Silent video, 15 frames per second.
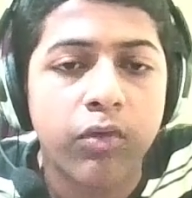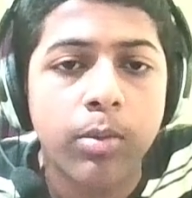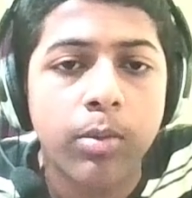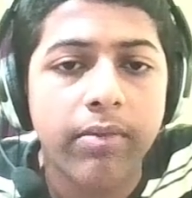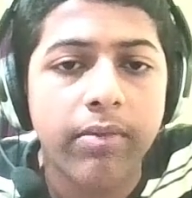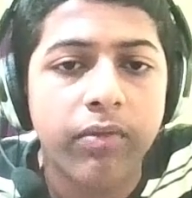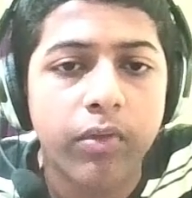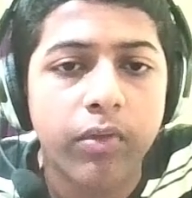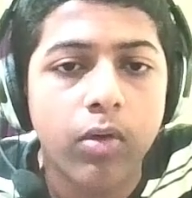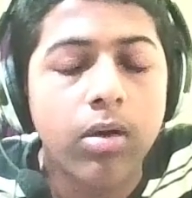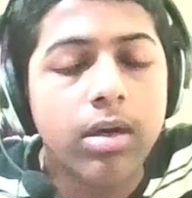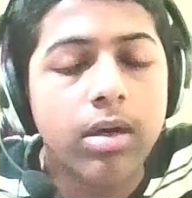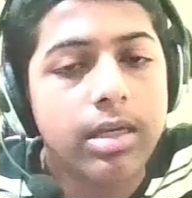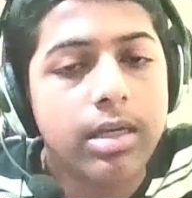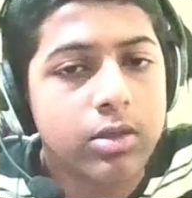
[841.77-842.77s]
and 4
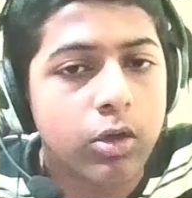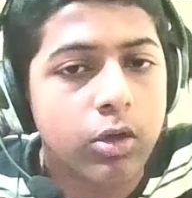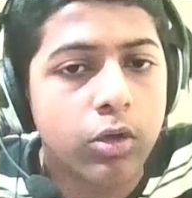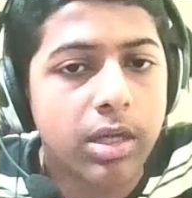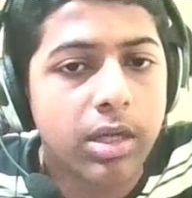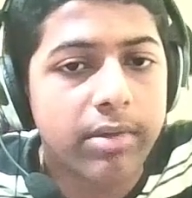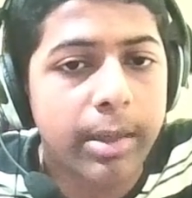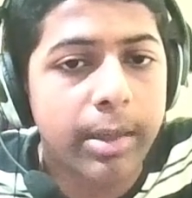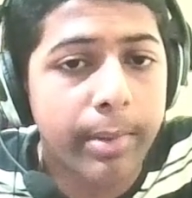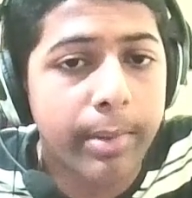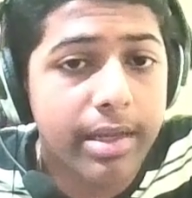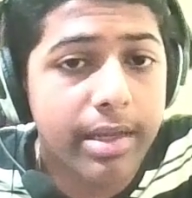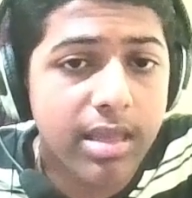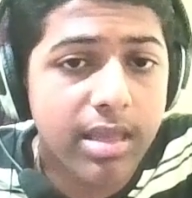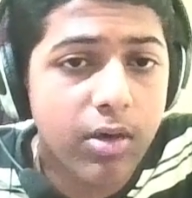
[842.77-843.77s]
by 4 is going to
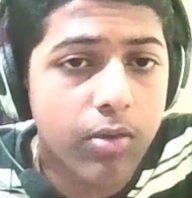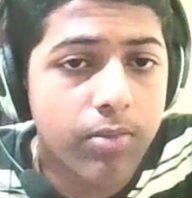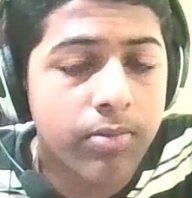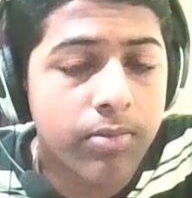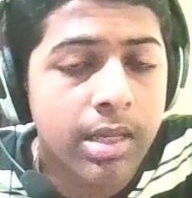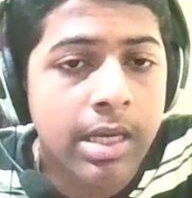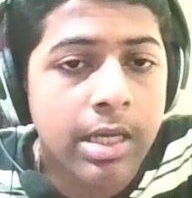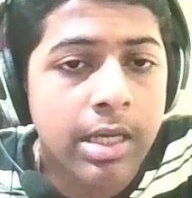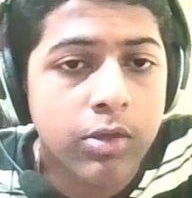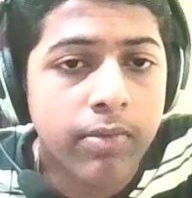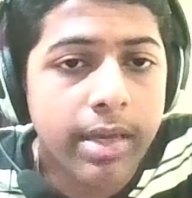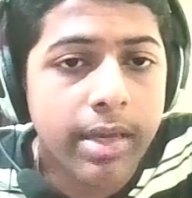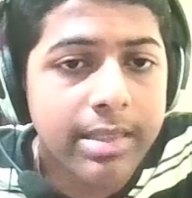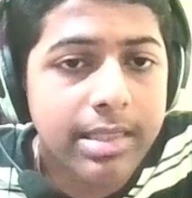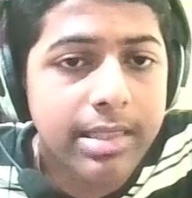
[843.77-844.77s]
give the remainder 0.
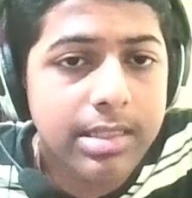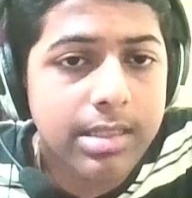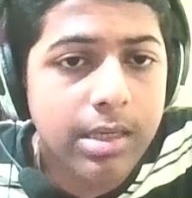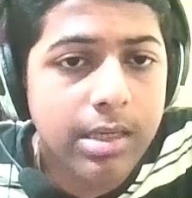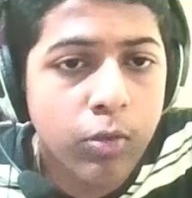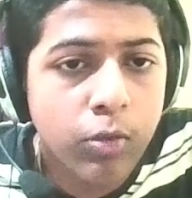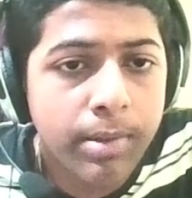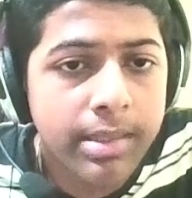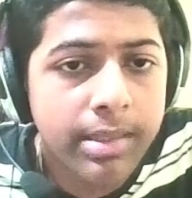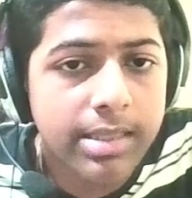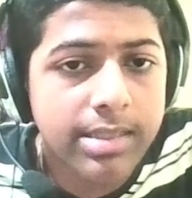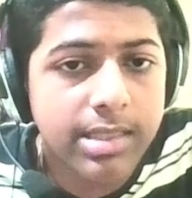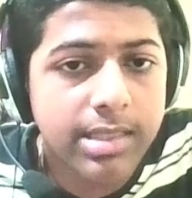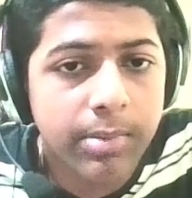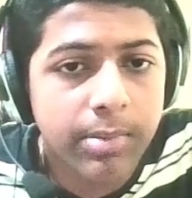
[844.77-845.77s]
So we are just
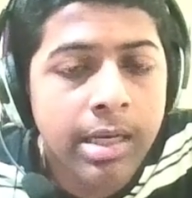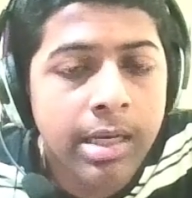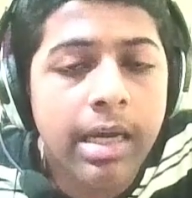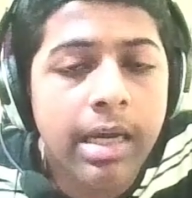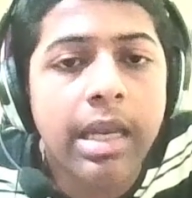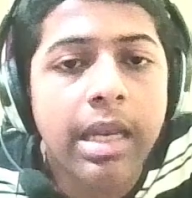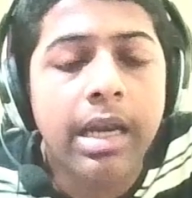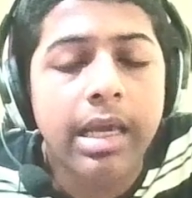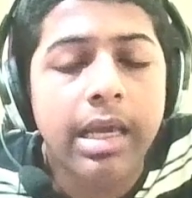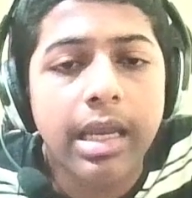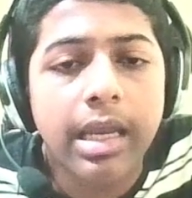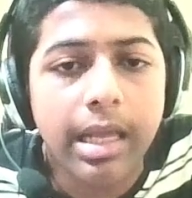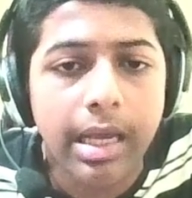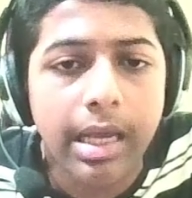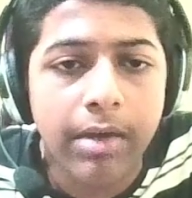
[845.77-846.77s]
looping the same thing
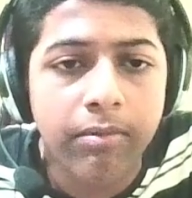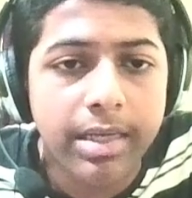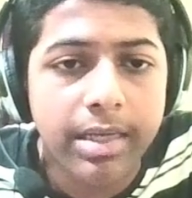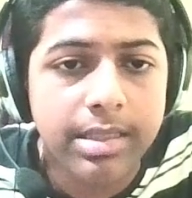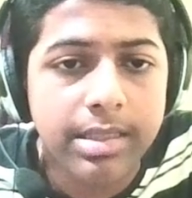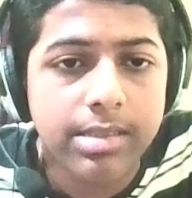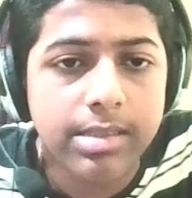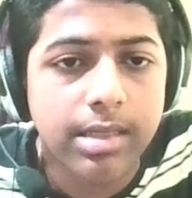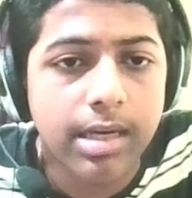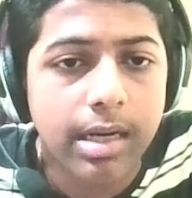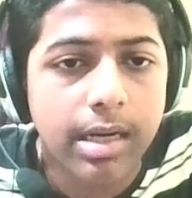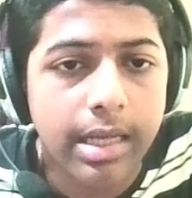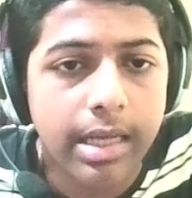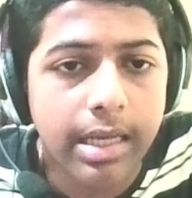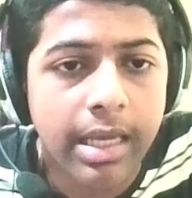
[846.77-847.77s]
again and again, and we are
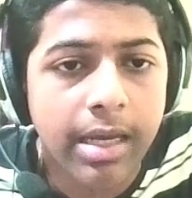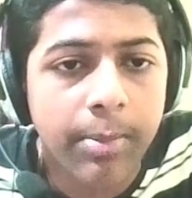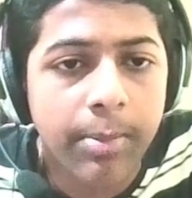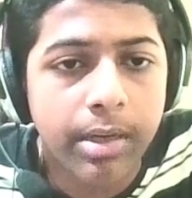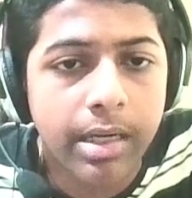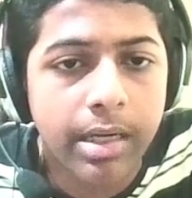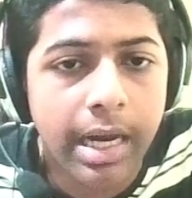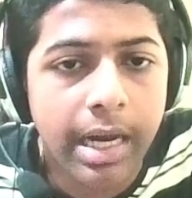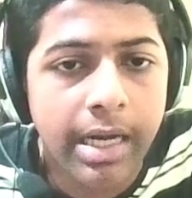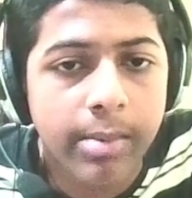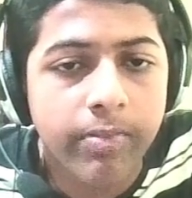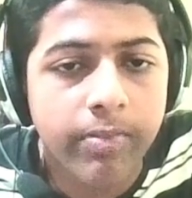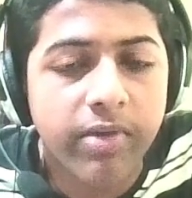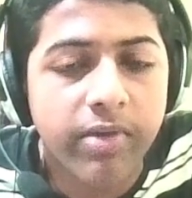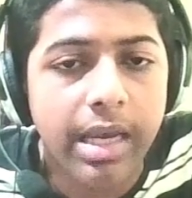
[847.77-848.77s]
just taking up
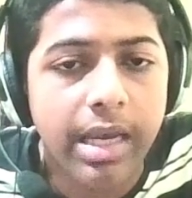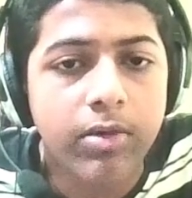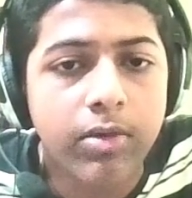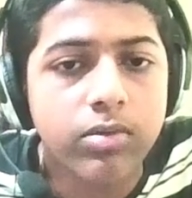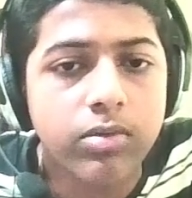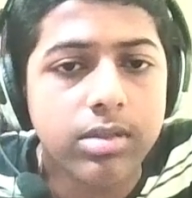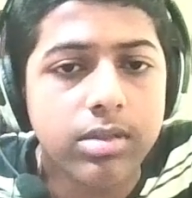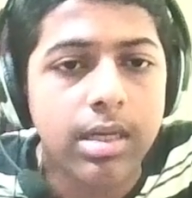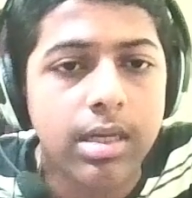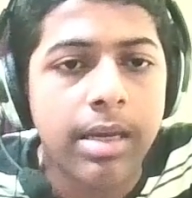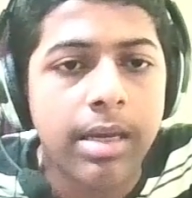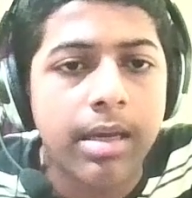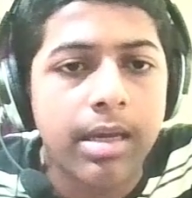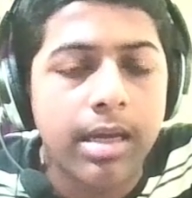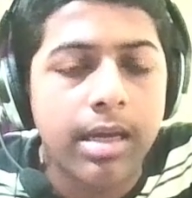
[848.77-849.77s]
random
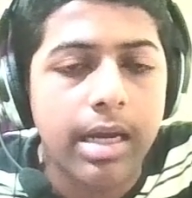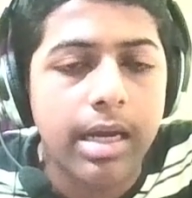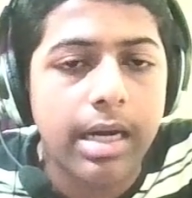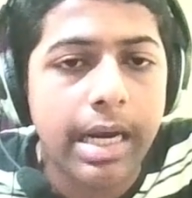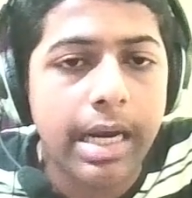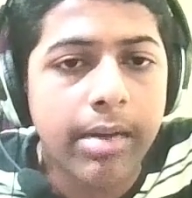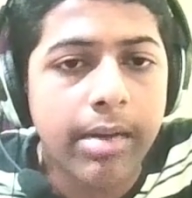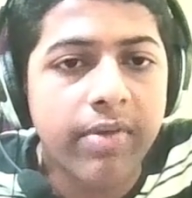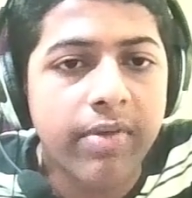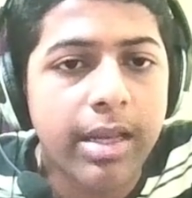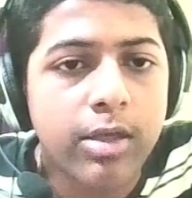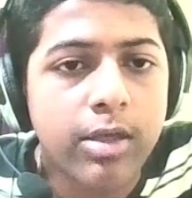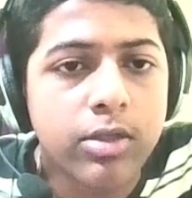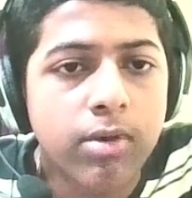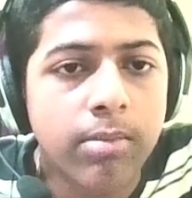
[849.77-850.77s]
values
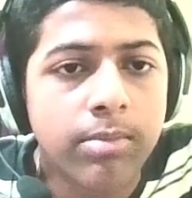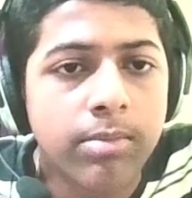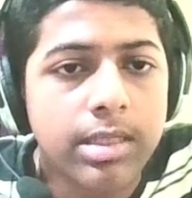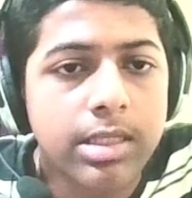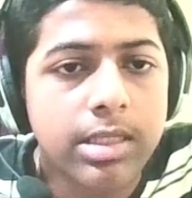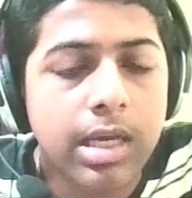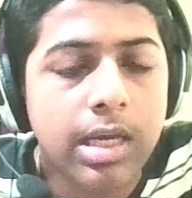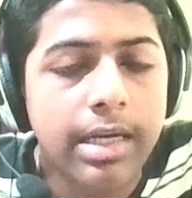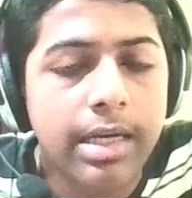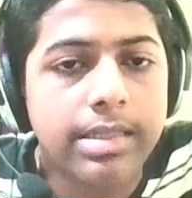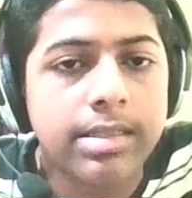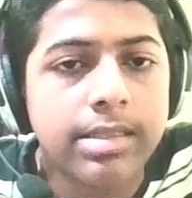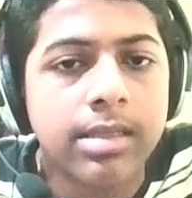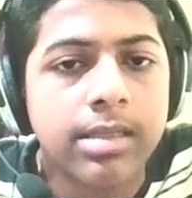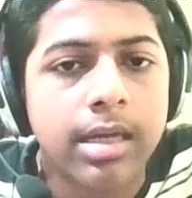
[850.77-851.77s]
from this
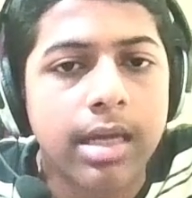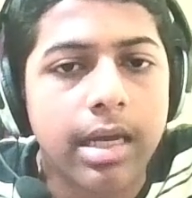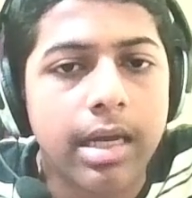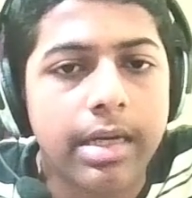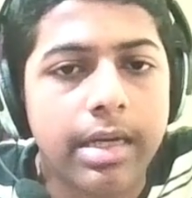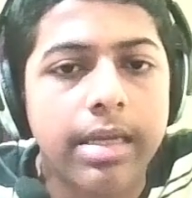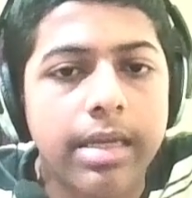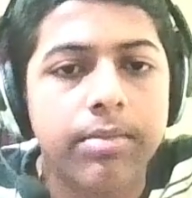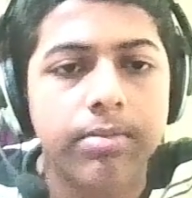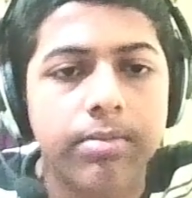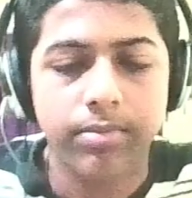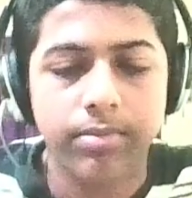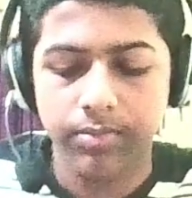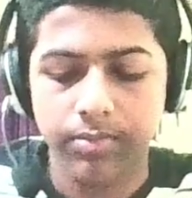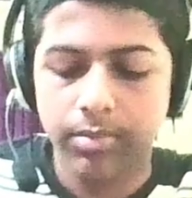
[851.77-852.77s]
colors
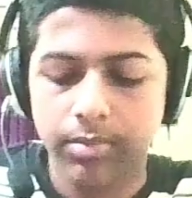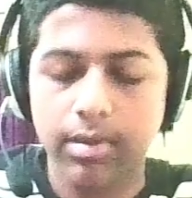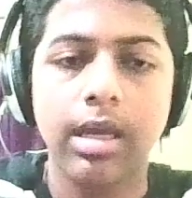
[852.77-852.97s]
array.